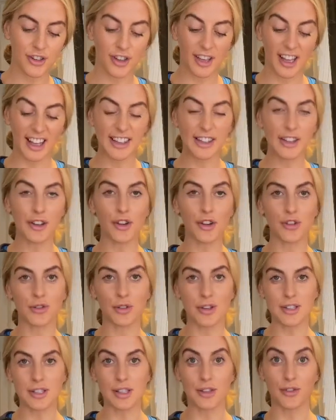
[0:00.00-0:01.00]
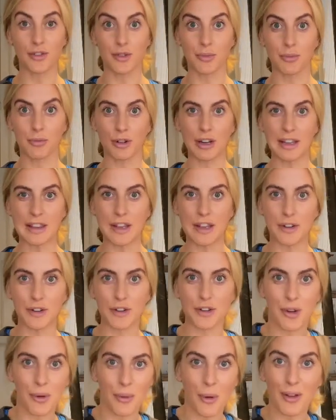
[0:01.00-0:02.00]
a little drizzle of some really
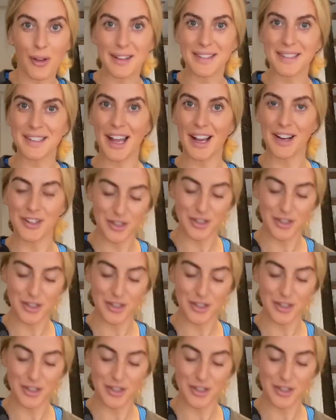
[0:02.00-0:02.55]
good quality extra